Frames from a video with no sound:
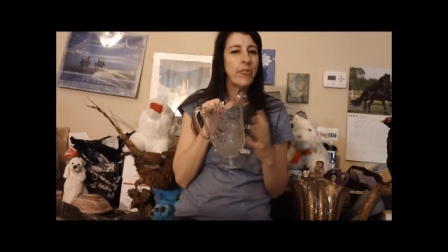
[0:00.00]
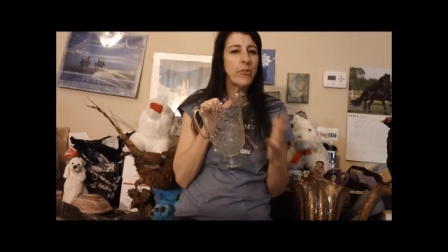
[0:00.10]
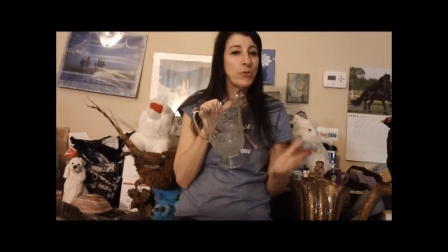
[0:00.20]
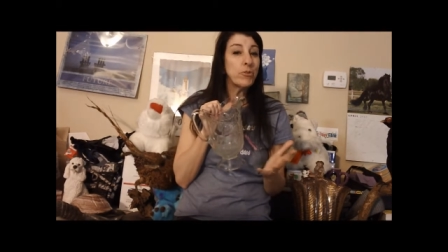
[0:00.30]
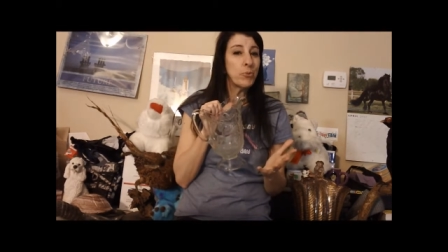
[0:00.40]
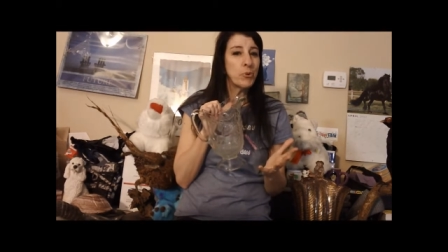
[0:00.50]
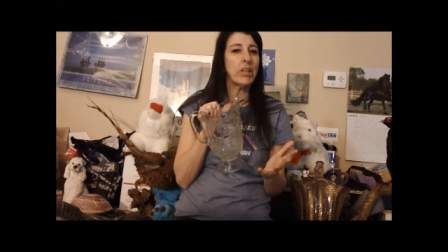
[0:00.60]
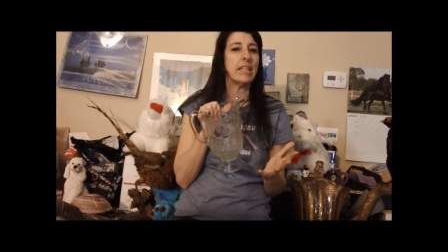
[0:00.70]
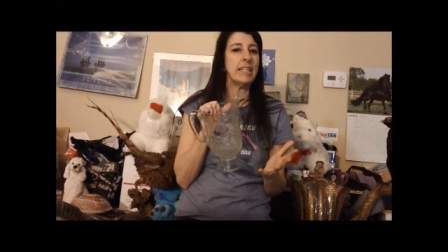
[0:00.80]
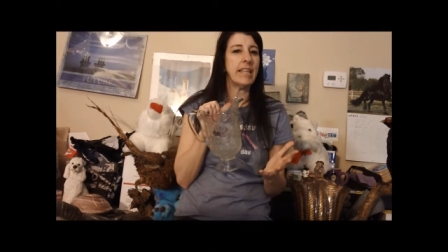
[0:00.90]
Those are
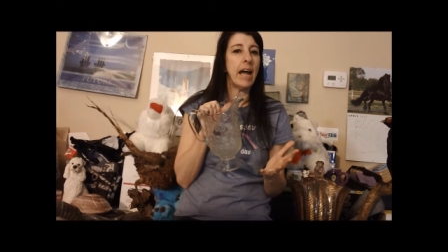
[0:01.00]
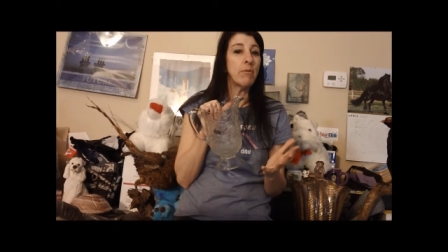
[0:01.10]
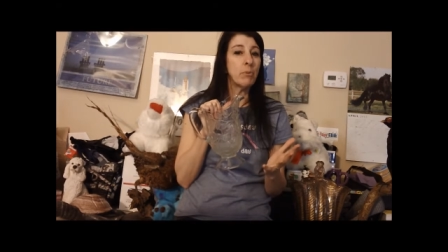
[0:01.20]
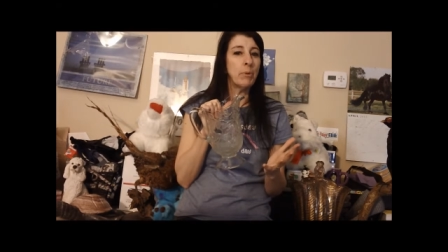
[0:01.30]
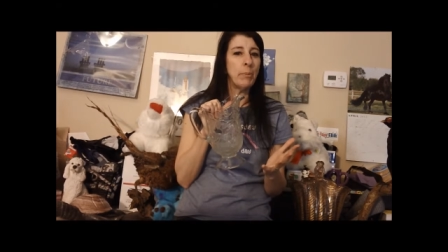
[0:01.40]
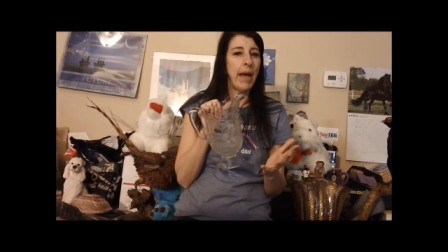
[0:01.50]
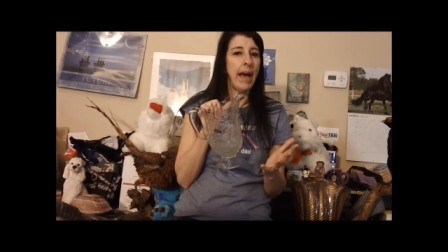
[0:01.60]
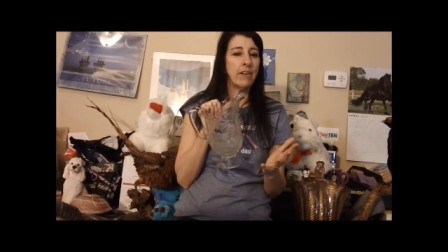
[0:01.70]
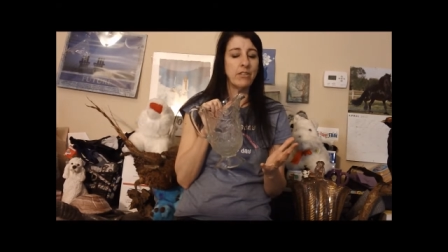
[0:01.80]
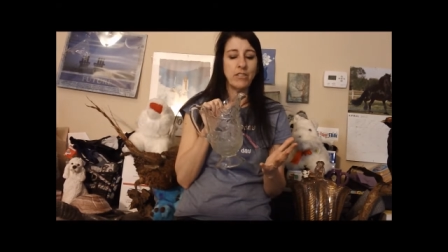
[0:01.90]
really desirable
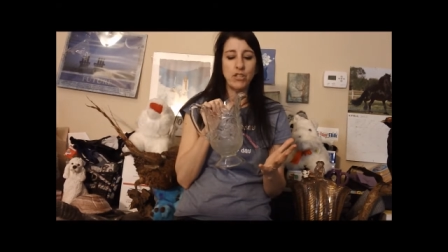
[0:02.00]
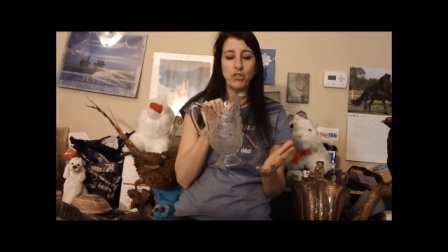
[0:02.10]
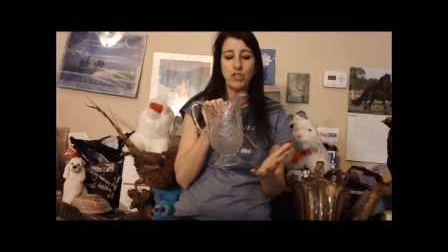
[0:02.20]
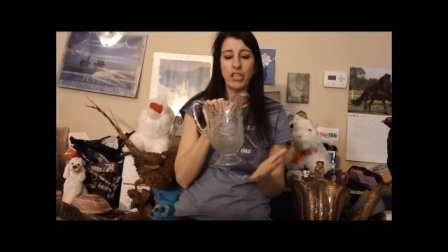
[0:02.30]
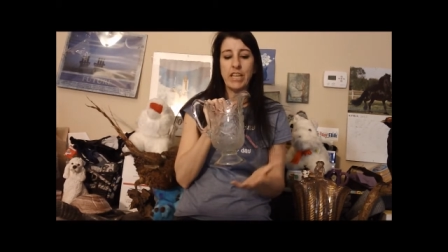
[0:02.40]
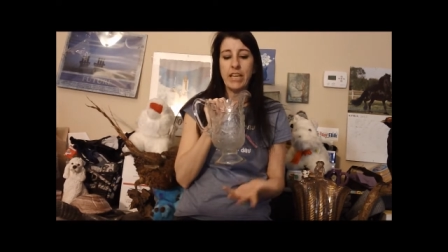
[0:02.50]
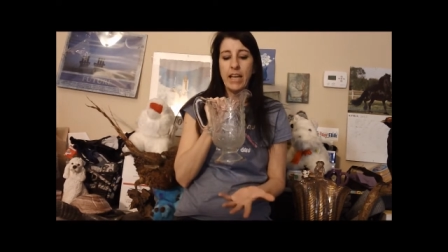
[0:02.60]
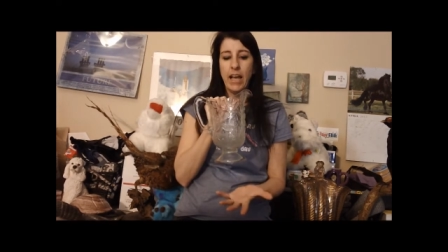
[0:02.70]
patterns usually.